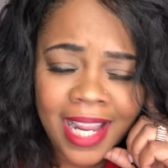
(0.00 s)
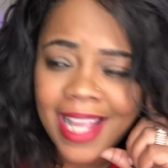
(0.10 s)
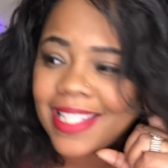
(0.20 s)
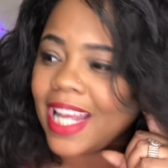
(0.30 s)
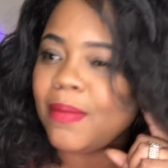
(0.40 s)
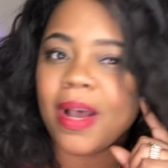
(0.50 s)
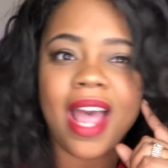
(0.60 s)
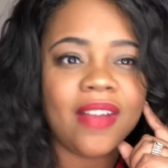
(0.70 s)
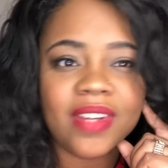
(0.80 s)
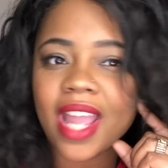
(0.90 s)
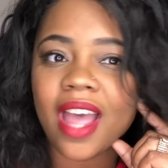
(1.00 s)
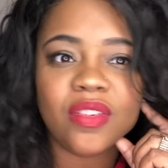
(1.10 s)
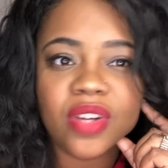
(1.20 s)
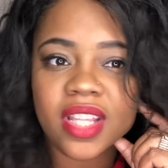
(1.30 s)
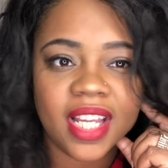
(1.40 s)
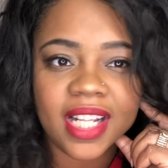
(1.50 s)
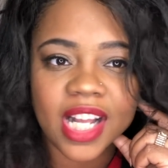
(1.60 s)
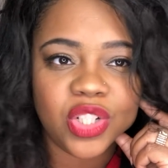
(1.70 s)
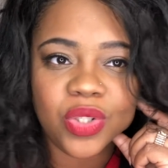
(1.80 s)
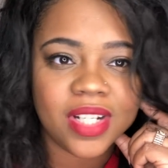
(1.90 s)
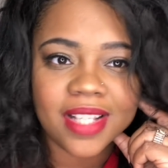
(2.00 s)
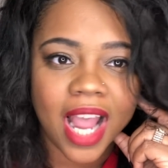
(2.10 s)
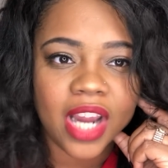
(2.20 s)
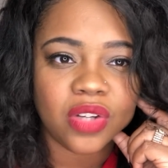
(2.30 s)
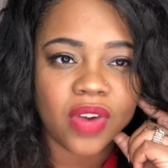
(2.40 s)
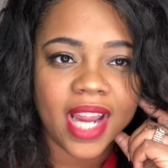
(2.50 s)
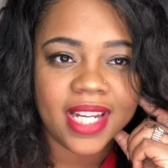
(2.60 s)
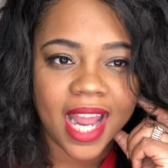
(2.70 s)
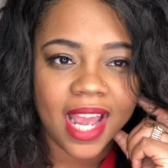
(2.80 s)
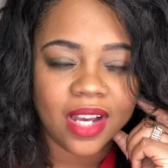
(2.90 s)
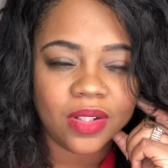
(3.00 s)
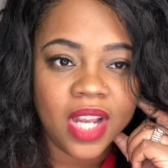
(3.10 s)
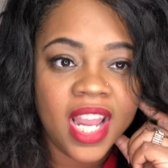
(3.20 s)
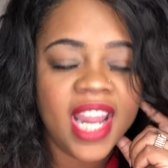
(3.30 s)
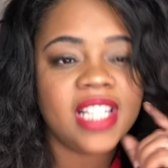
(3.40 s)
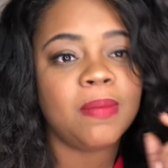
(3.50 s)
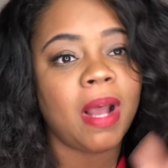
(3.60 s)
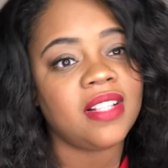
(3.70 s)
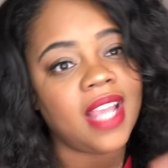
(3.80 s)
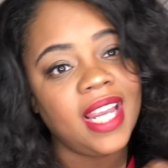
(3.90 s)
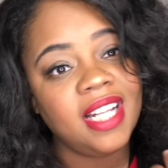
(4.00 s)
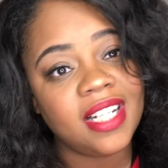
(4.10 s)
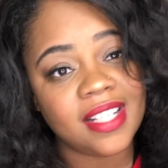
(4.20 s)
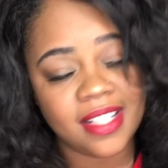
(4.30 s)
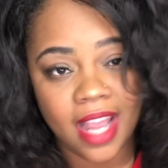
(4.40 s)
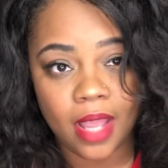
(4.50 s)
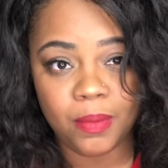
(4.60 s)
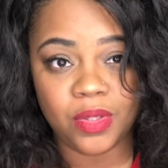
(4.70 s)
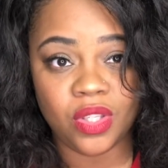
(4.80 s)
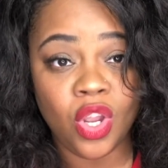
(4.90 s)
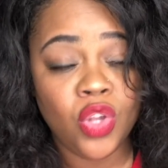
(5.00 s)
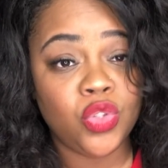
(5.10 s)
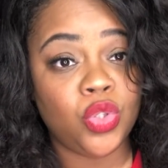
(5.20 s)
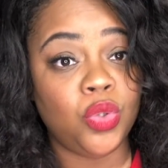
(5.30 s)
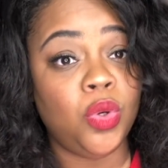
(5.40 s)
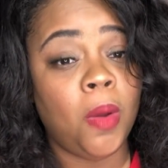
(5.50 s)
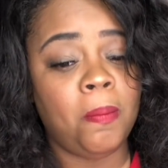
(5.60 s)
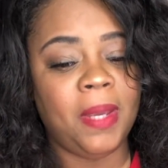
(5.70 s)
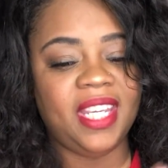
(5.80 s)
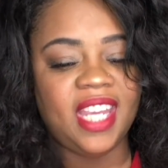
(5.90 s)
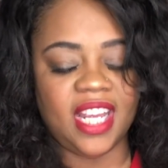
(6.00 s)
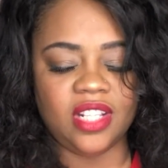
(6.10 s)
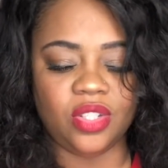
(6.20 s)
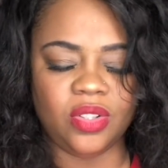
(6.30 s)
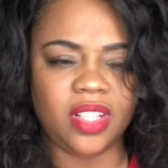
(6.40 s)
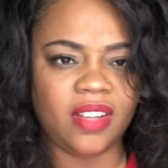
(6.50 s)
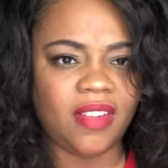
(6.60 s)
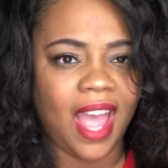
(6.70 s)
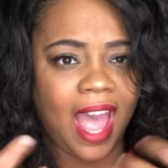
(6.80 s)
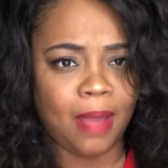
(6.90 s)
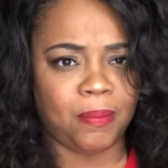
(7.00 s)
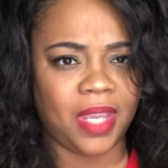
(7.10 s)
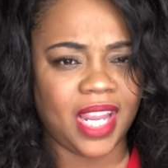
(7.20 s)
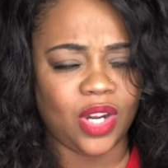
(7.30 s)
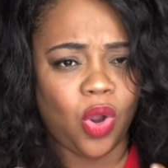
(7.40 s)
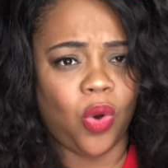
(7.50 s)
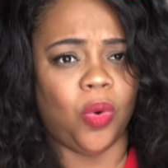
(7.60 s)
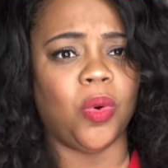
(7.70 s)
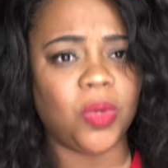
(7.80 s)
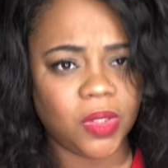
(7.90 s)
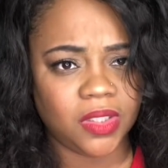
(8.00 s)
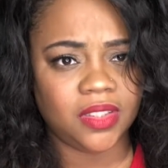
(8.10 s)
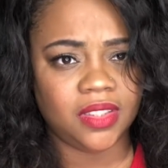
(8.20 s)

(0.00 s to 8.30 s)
It's not about having everything that you desire right now. It's about taking the steps to begin to live happy and whole.